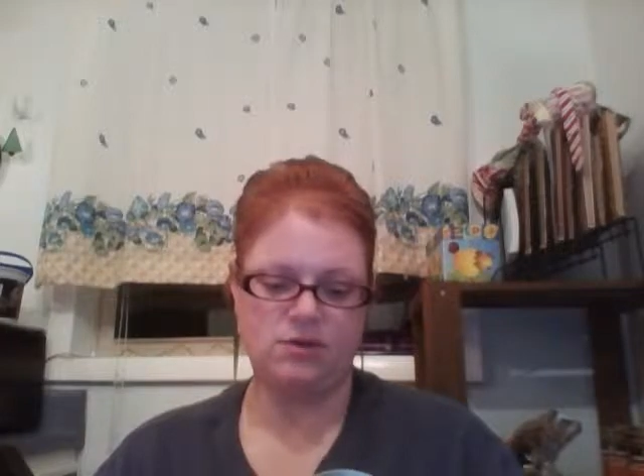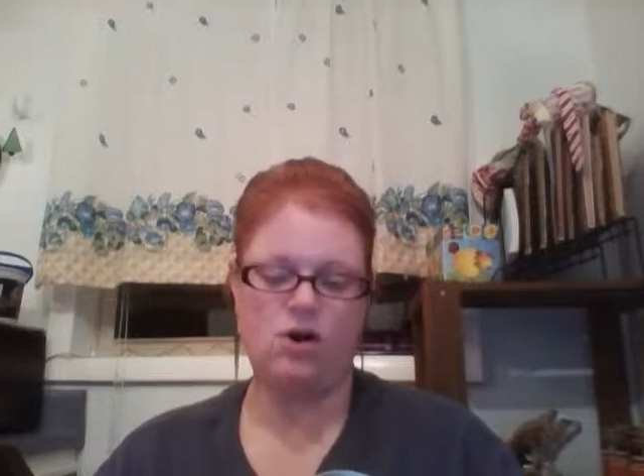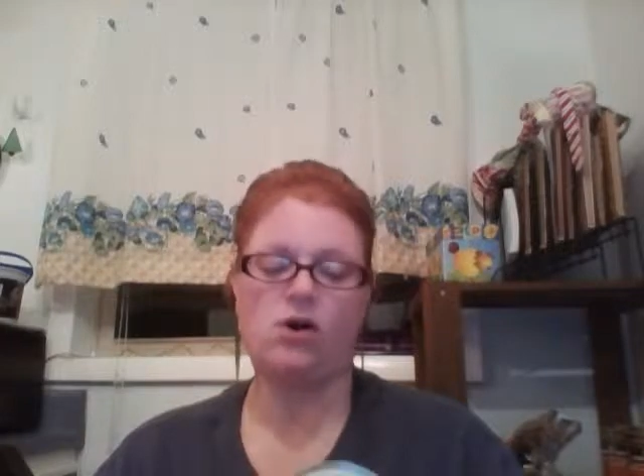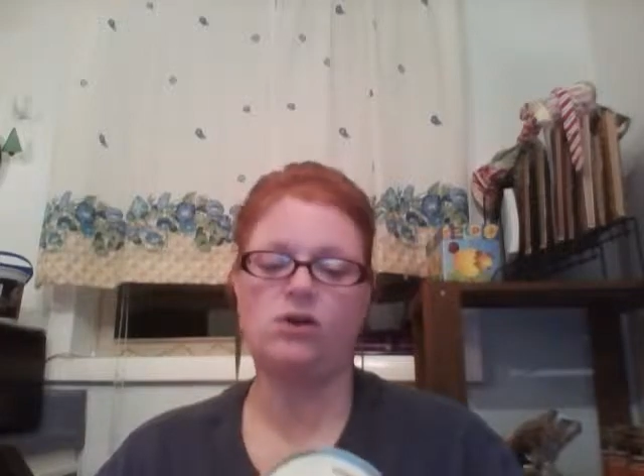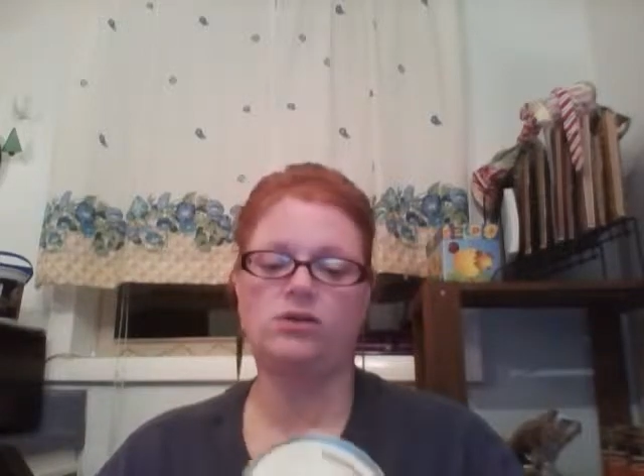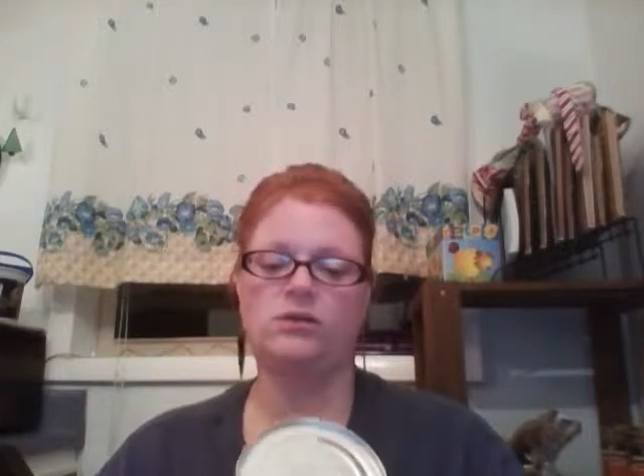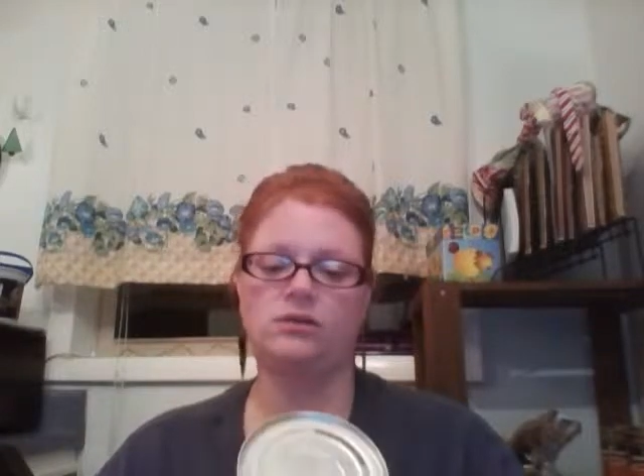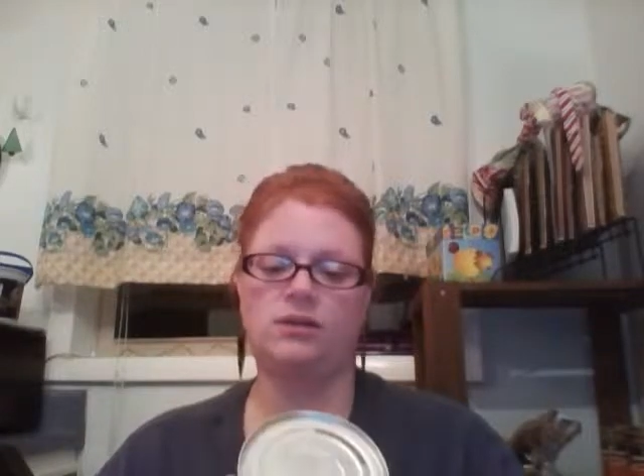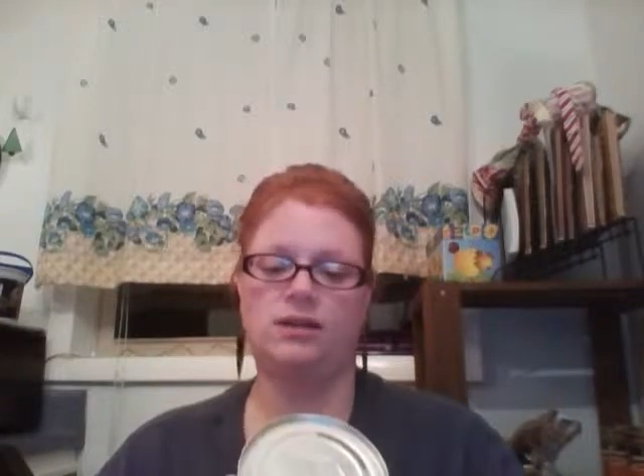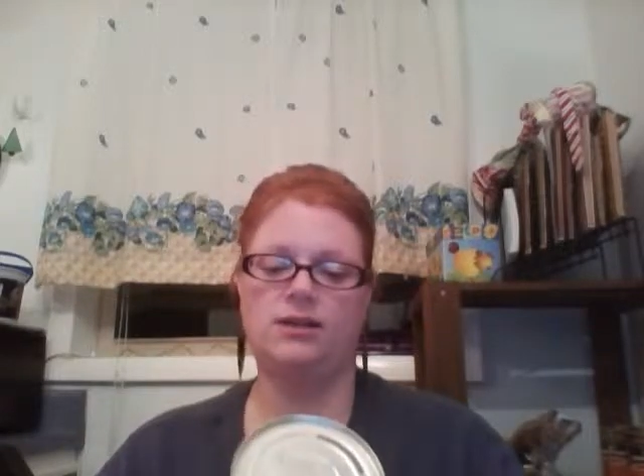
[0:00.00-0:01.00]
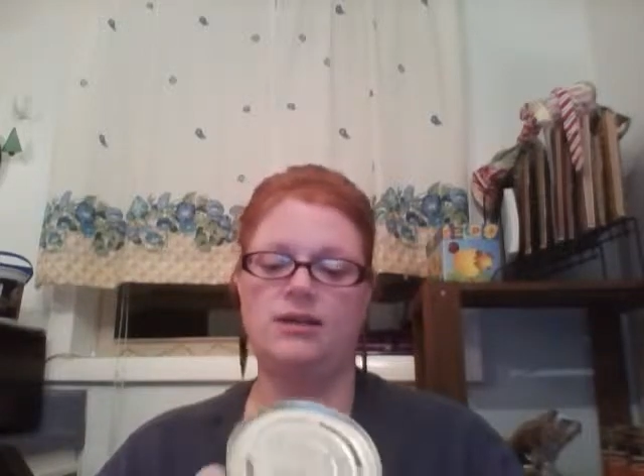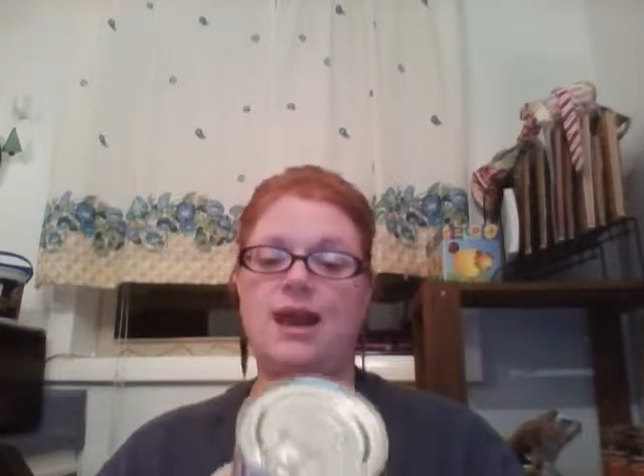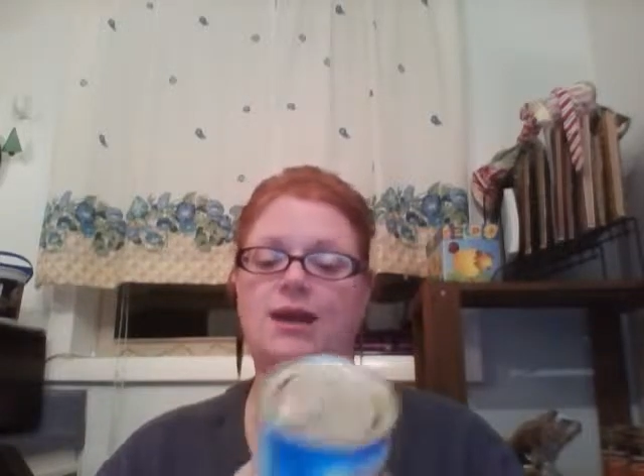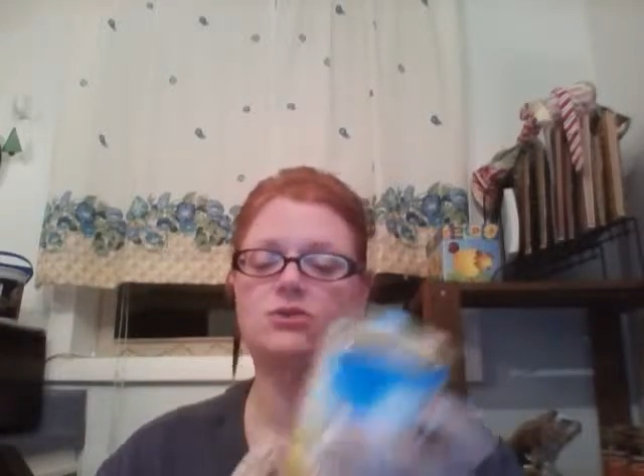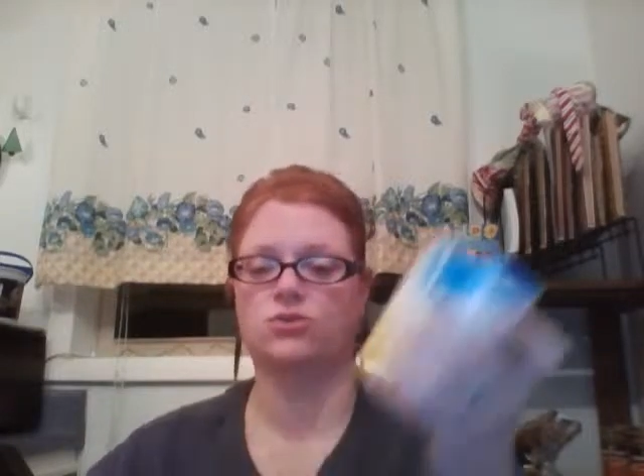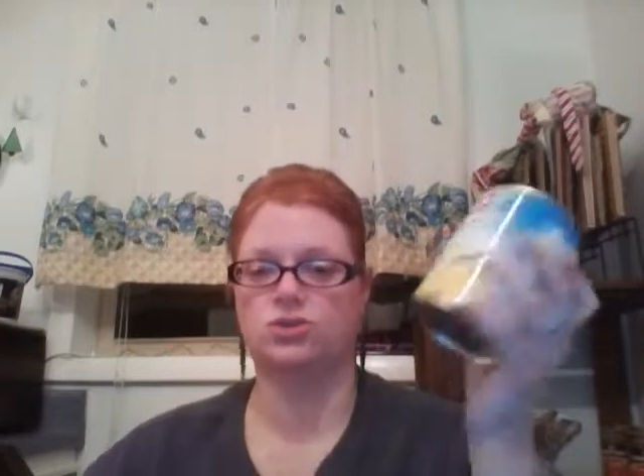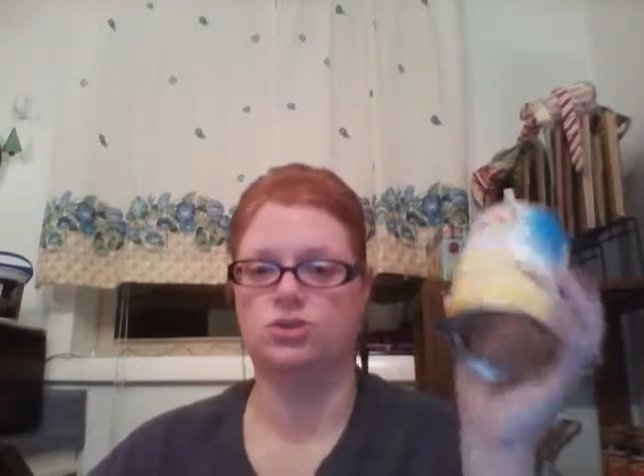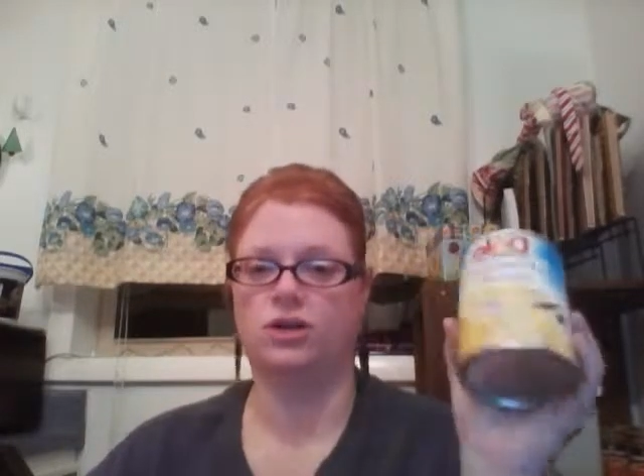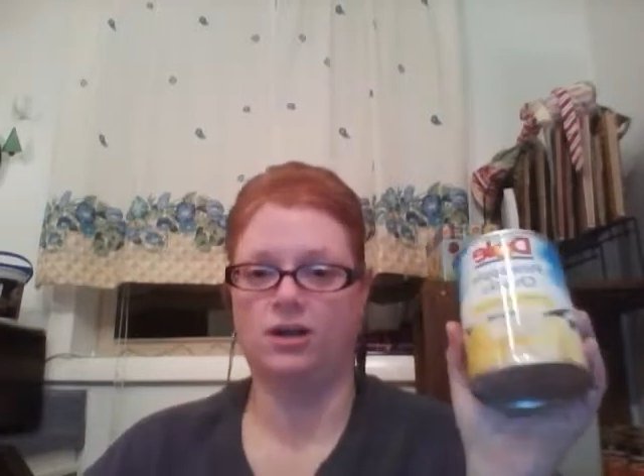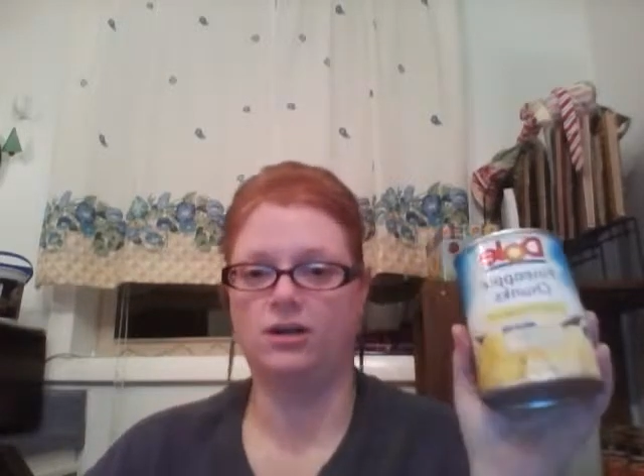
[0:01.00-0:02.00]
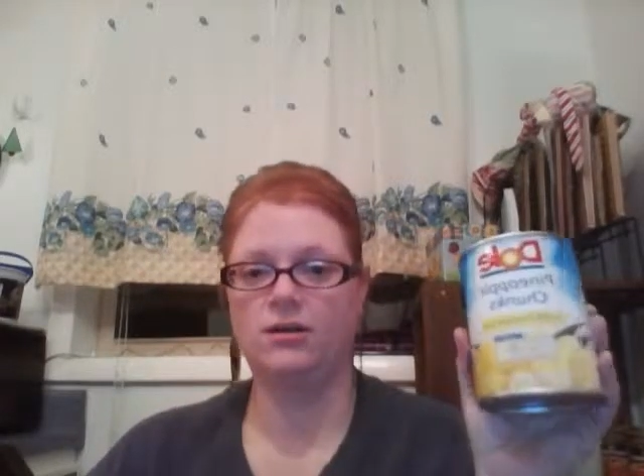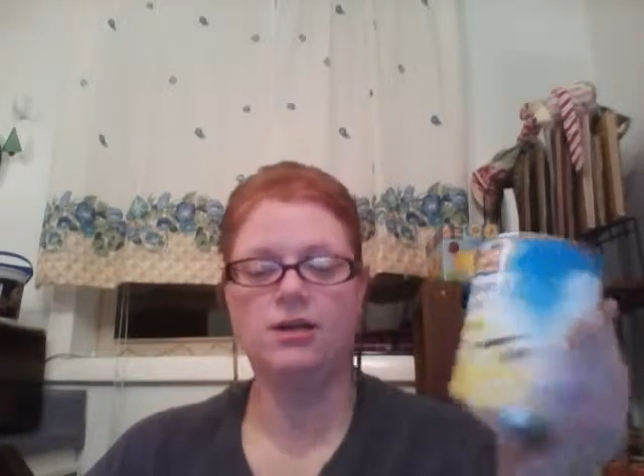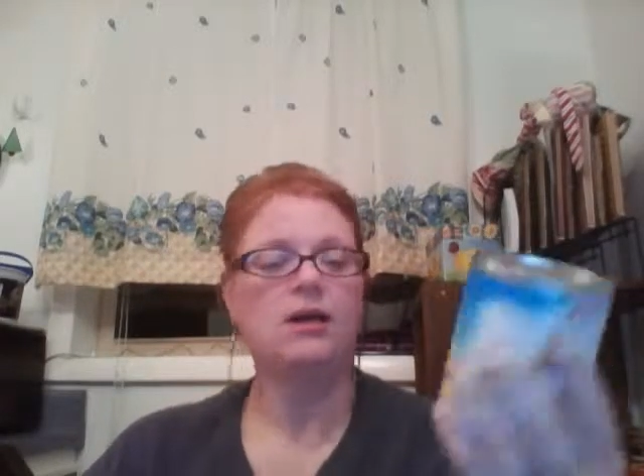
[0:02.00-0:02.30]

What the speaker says: all natural sugar.